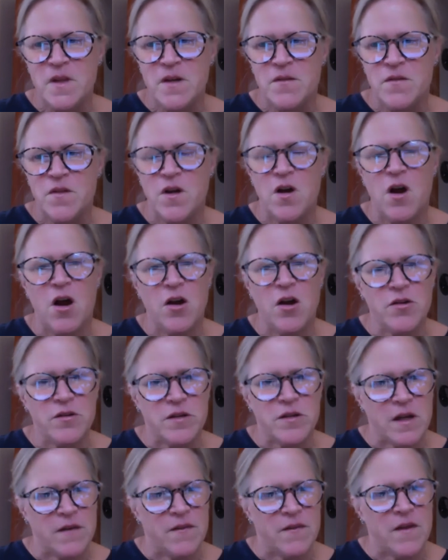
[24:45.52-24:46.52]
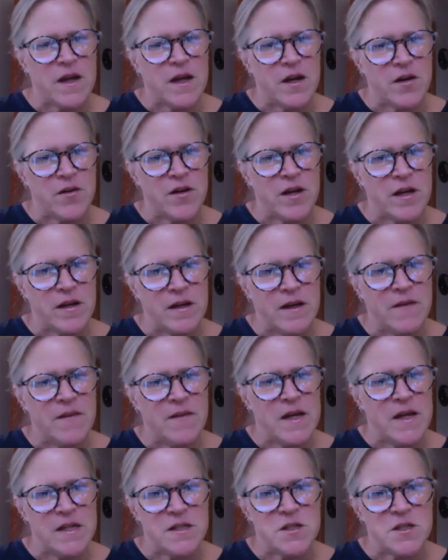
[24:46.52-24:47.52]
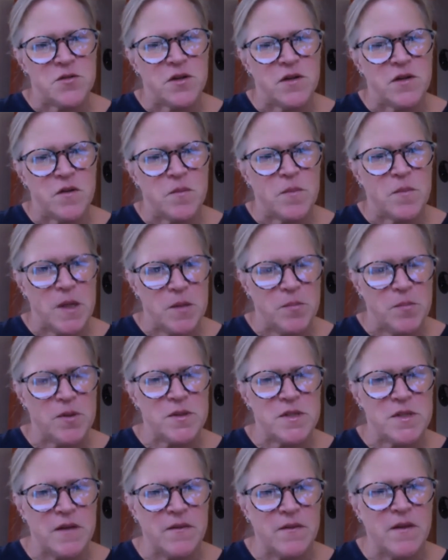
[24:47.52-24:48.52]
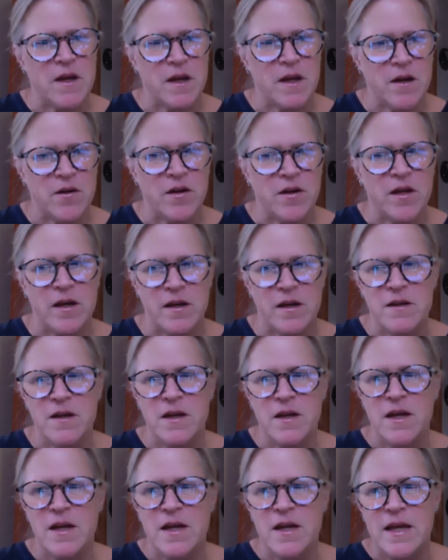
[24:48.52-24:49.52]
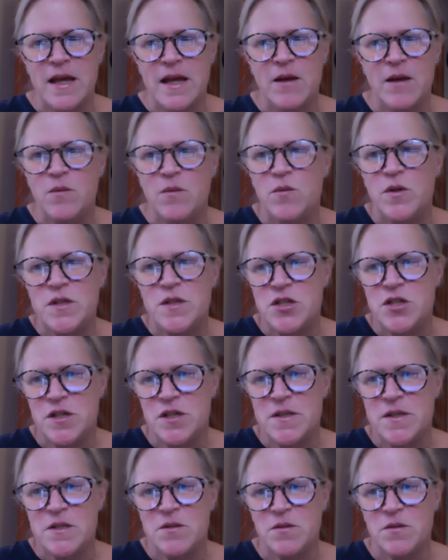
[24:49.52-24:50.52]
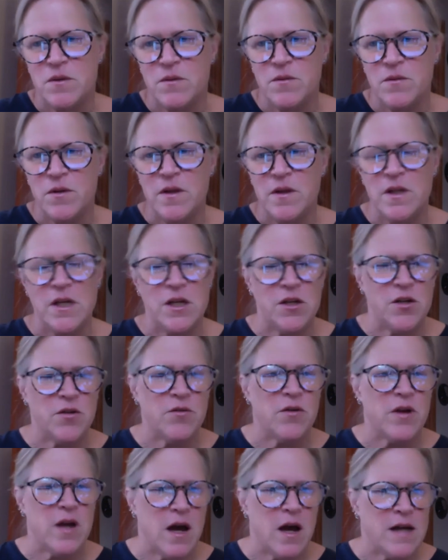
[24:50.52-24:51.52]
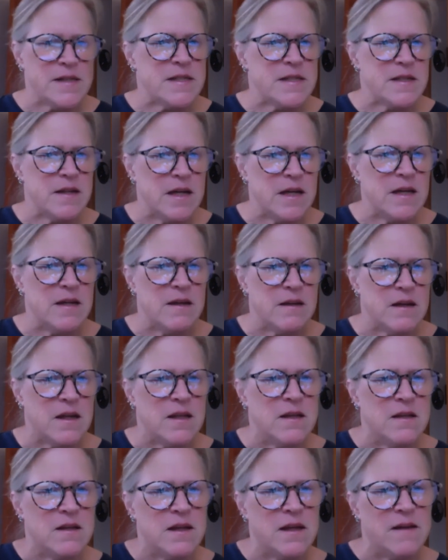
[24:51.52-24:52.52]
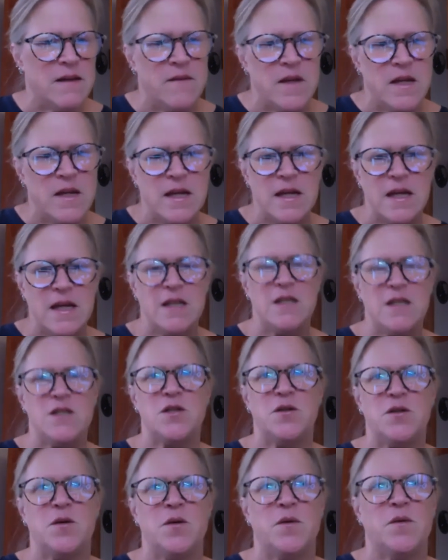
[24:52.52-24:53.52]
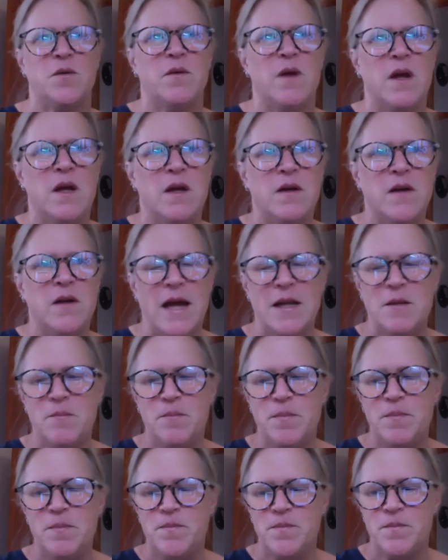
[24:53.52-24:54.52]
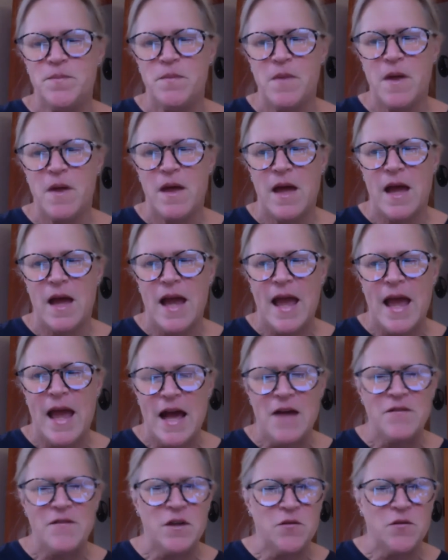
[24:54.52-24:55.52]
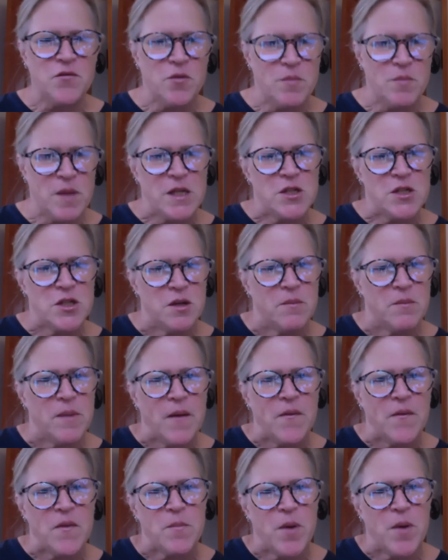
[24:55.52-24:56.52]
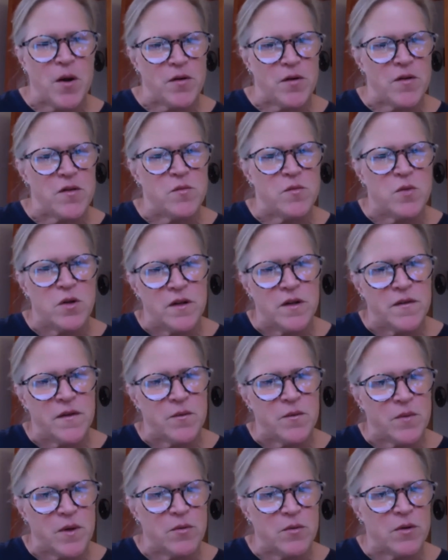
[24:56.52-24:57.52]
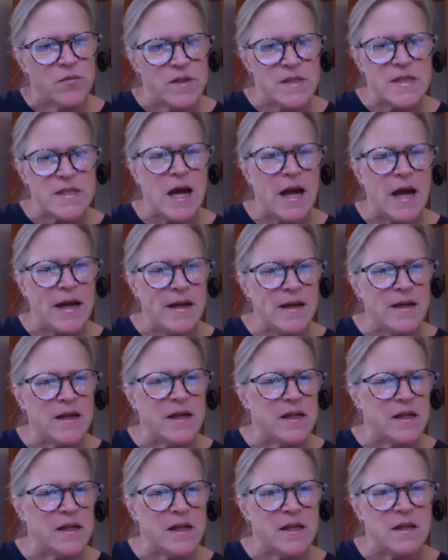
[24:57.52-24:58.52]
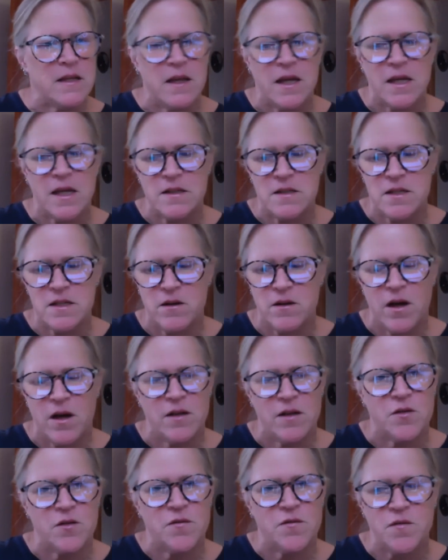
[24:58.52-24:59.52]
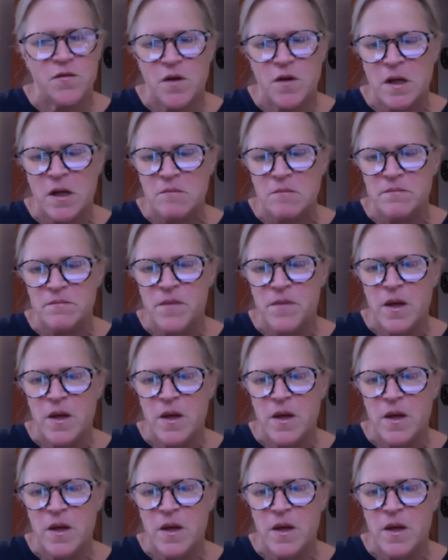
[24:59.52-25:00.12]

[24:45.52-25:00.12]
the art in the area and the history of the peoples in the area. It was just really curiosity and, and the need to kind of have information about the part of the world that we were residing in and, and to kind of um,